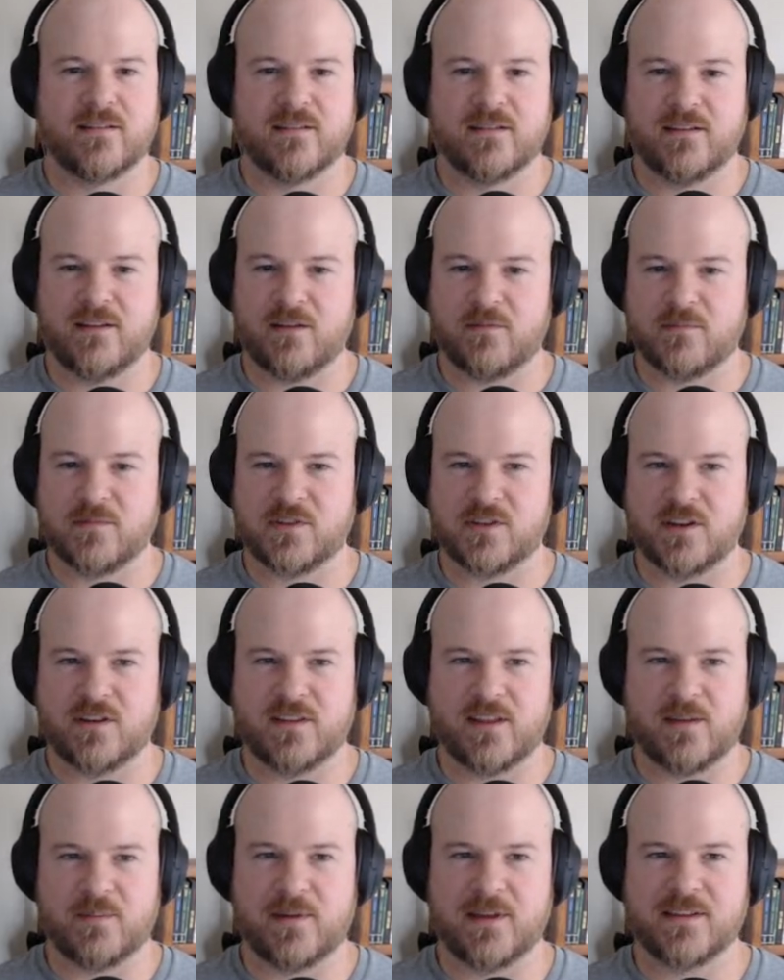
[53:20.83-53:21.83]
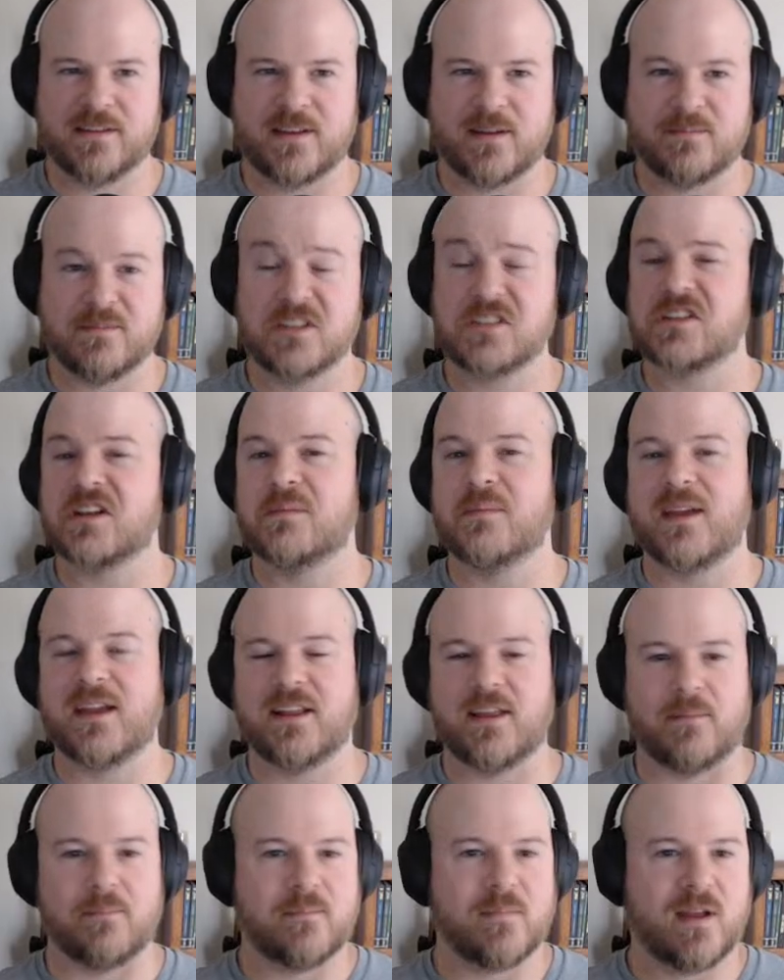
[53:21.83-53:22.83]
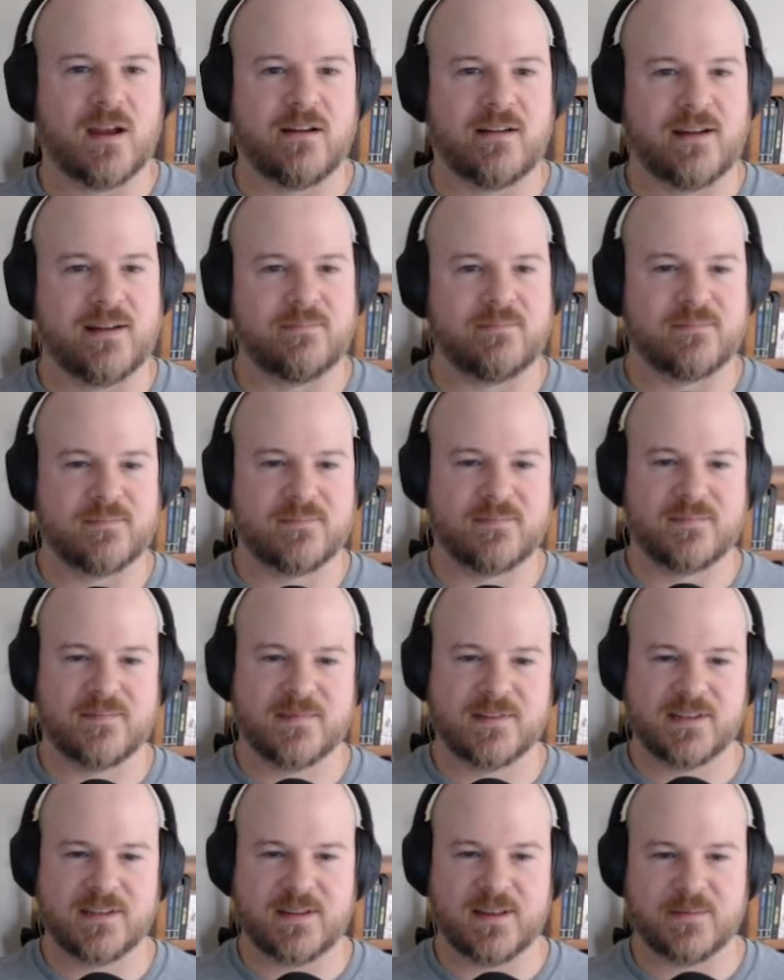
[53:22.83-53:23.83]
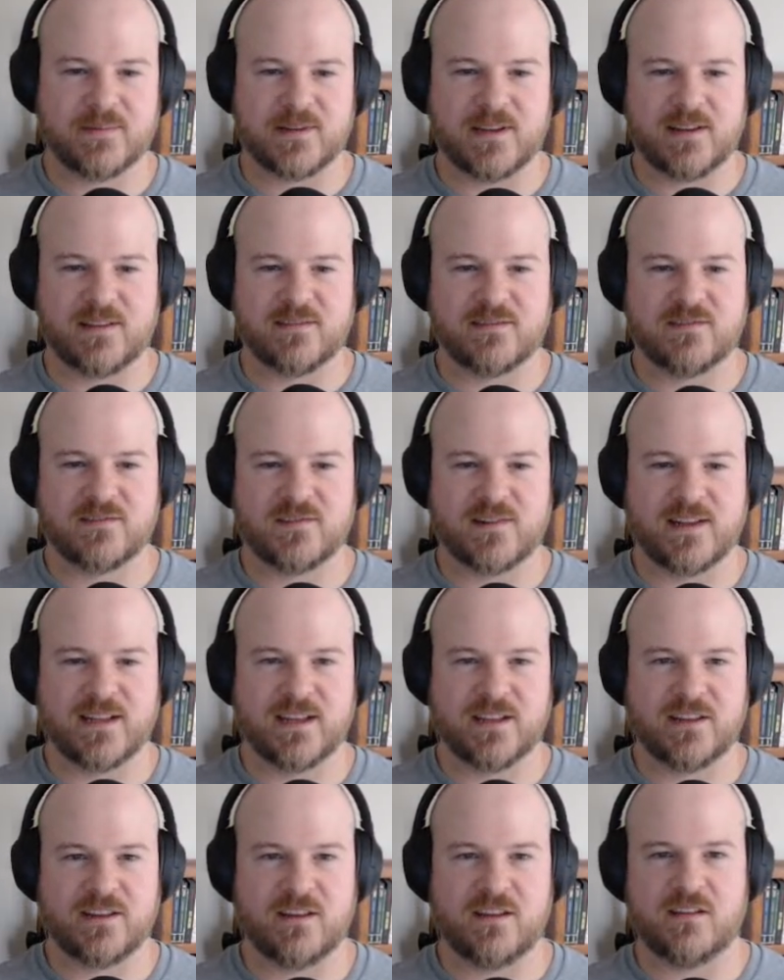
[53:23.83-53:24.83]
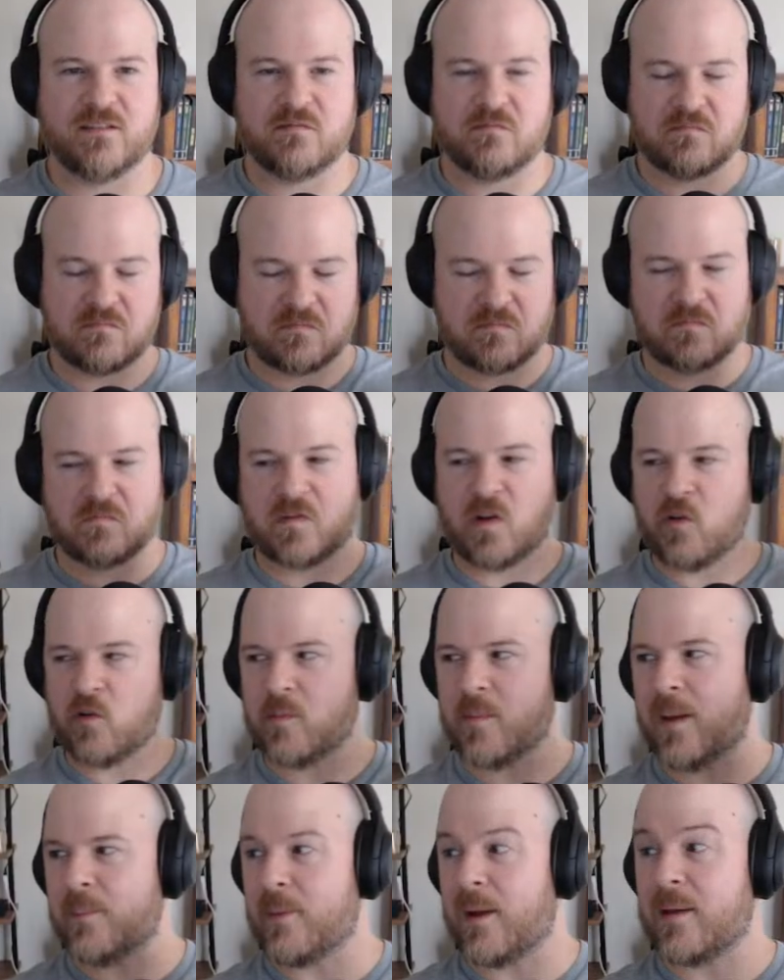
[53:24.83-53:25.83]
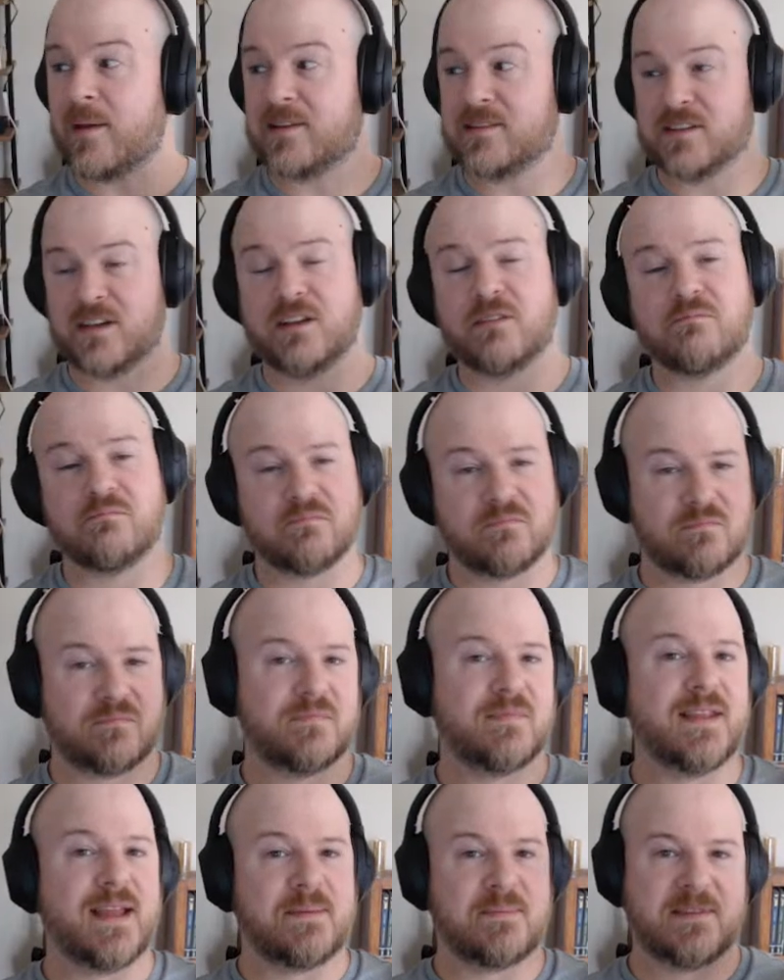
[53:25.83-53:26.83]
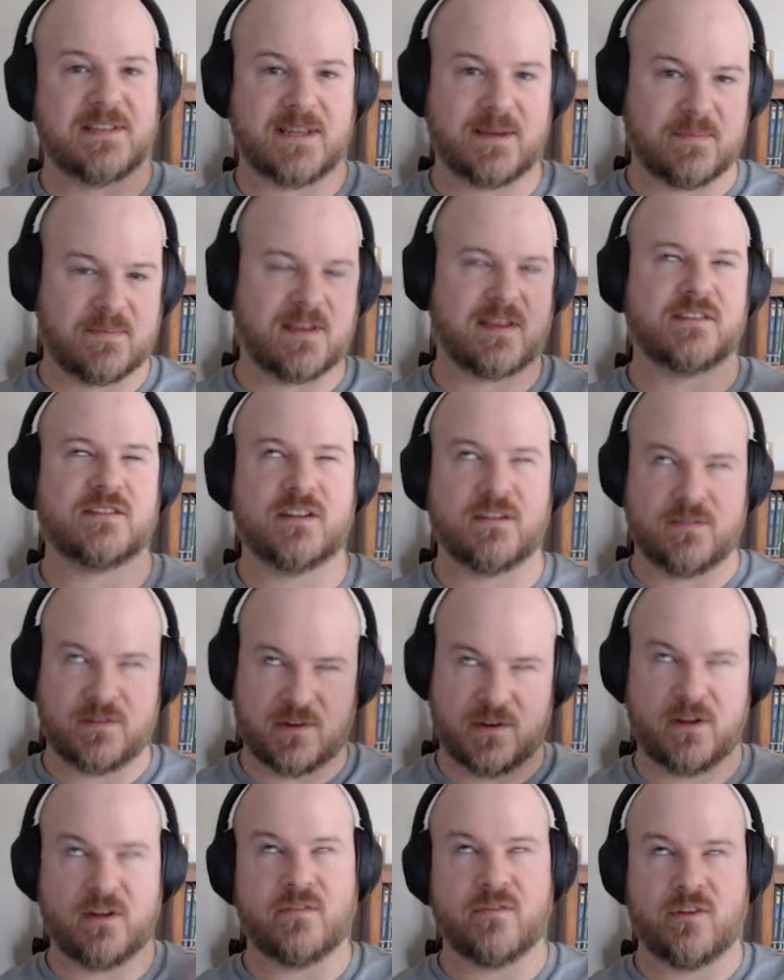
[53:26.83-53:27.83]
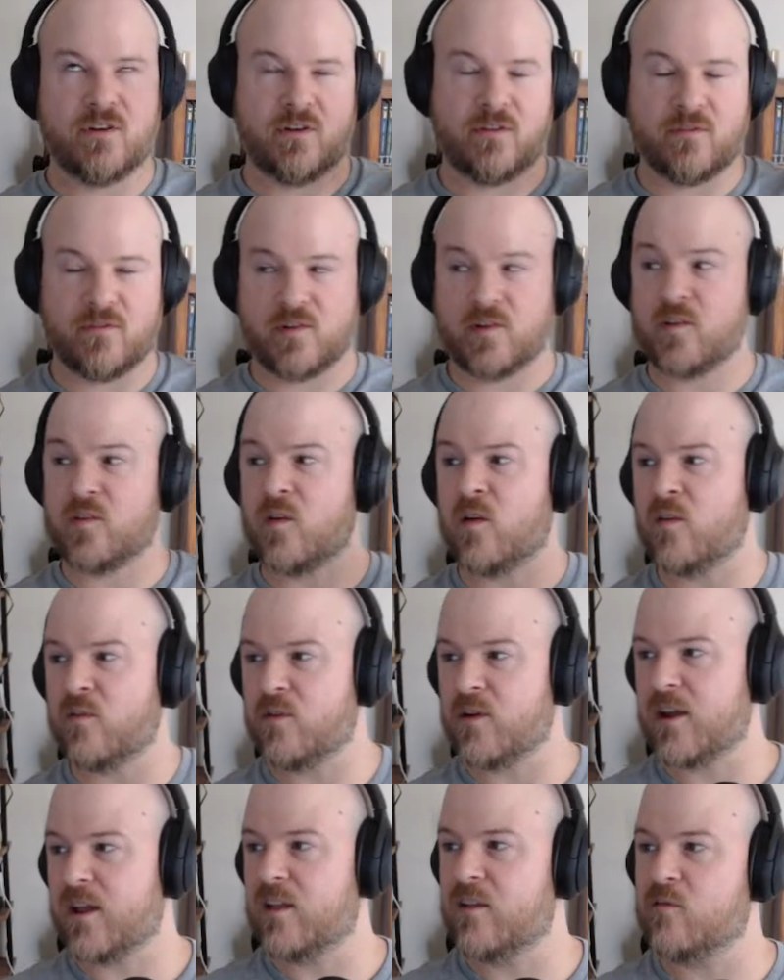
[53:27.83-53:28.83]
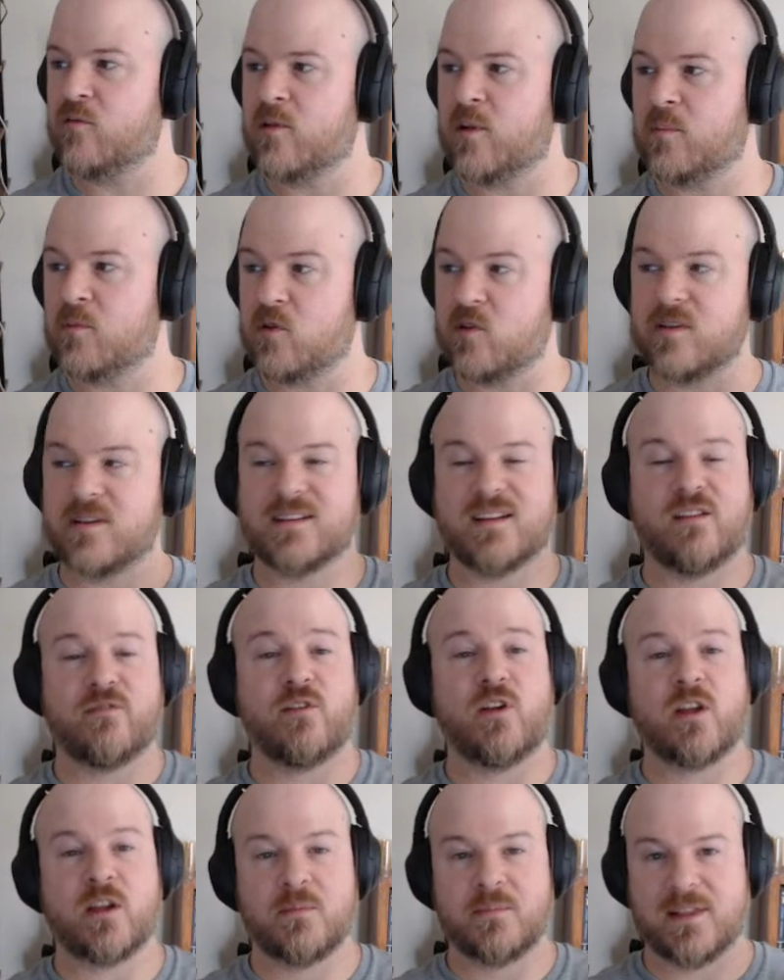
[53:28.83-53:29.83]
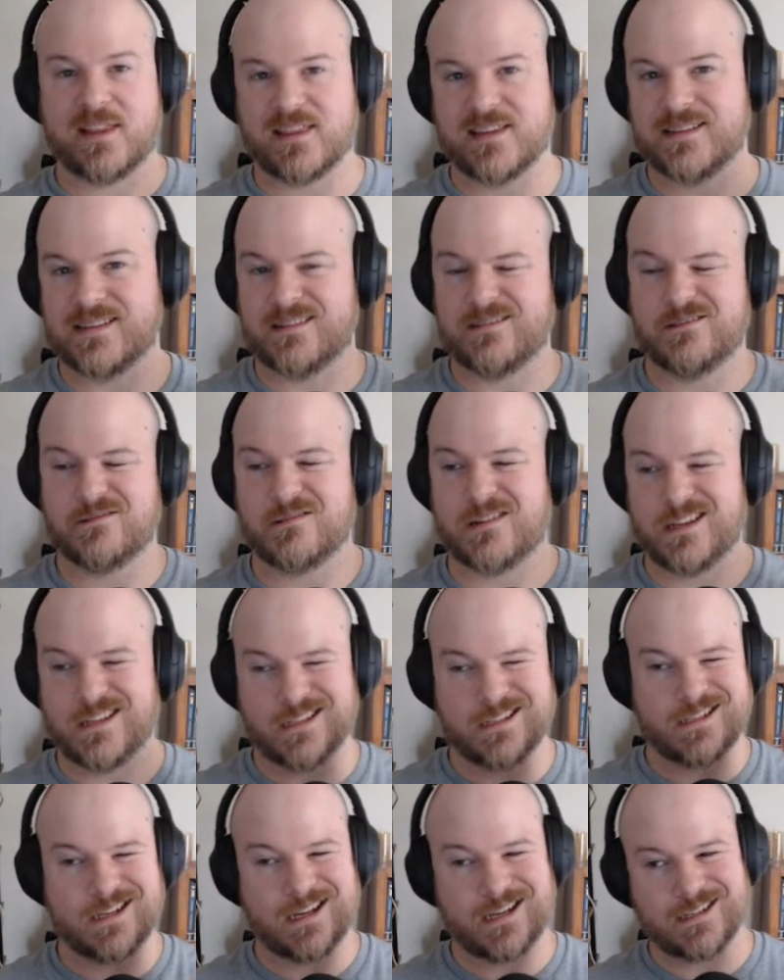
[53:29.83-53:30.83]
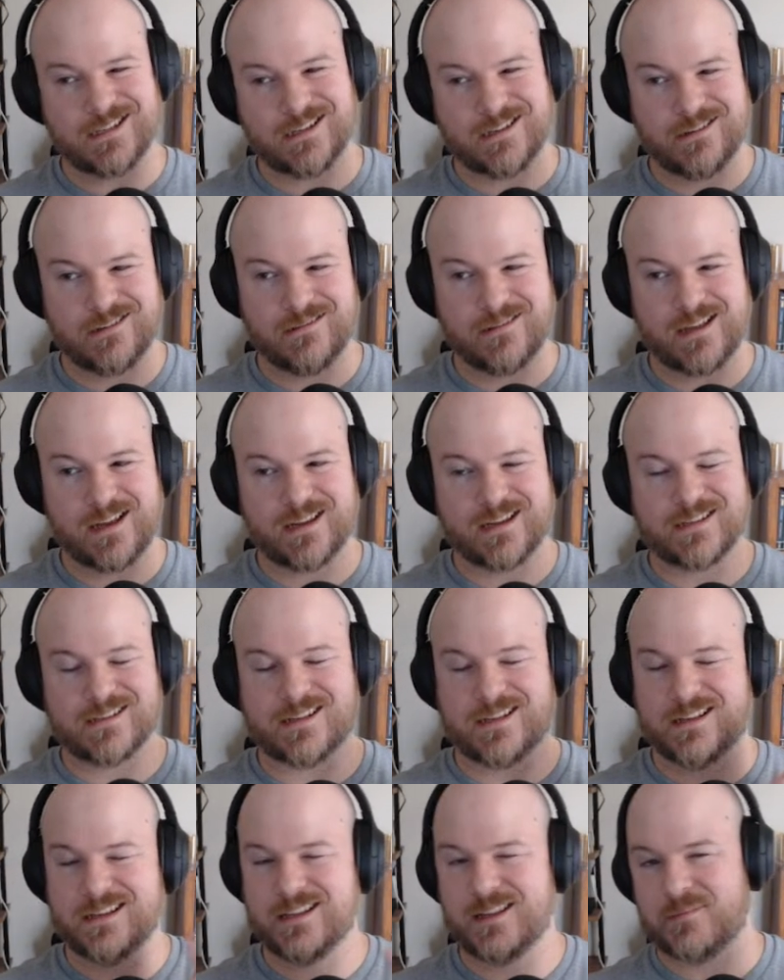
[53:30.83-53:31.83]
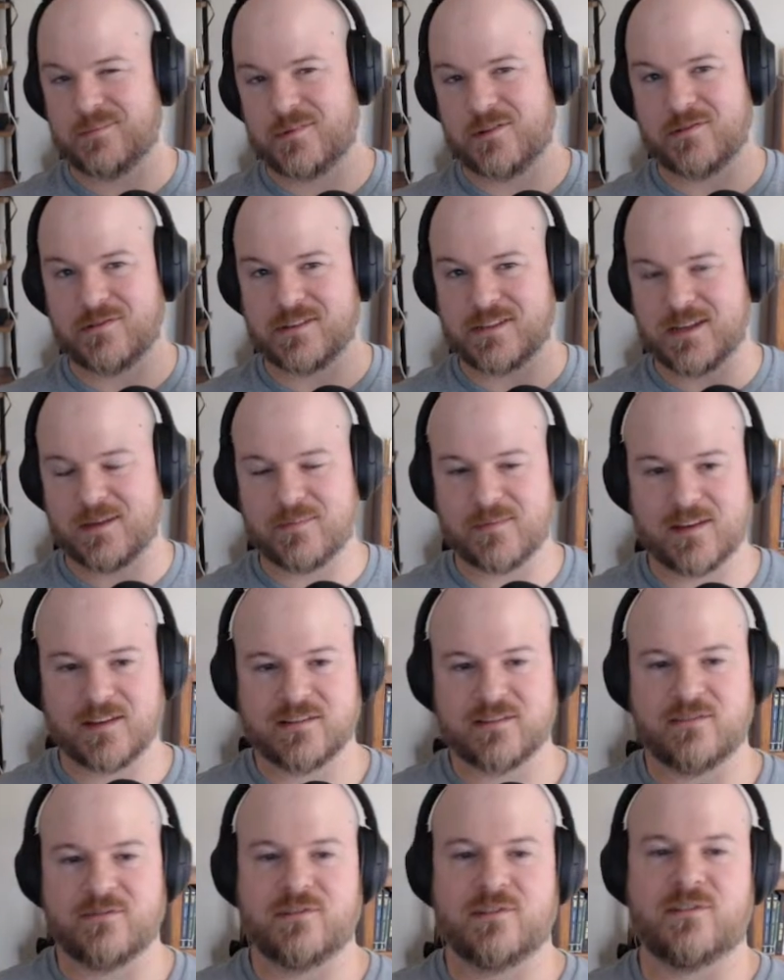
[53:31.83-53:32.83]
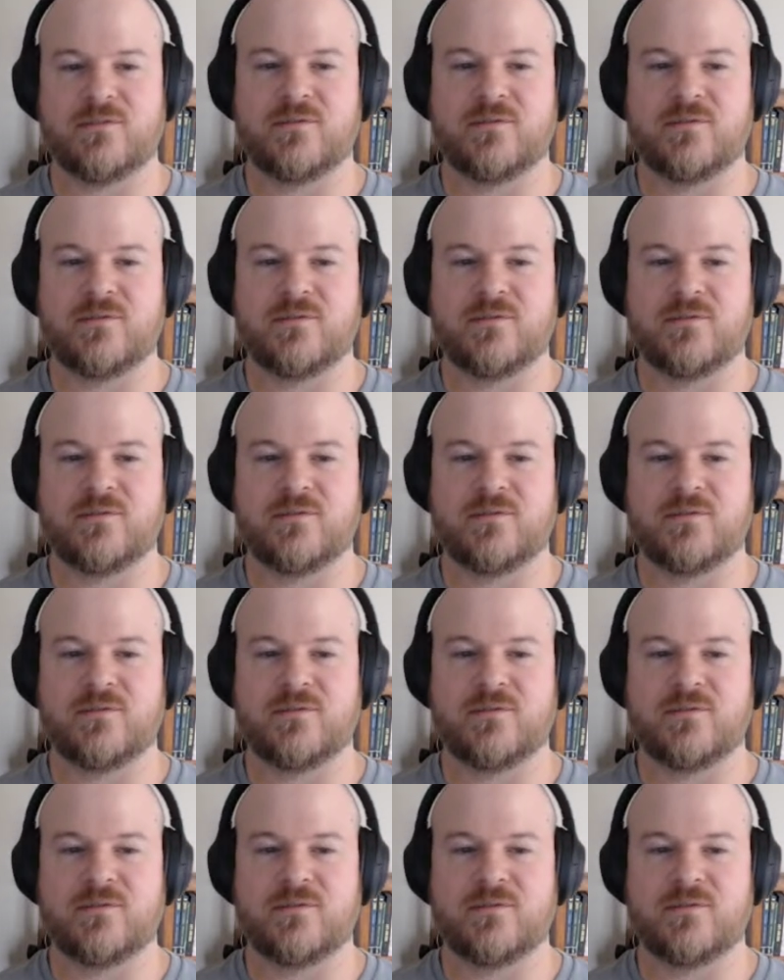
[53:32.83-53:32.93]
Yep, so that means I'm just gonna make it up. Alright. Sometimes I try not to go with my mind because I'll name the same things over and over and over and over again. And when I'm doing a volume like this, I try not to do that because I'll end up doing the same things over.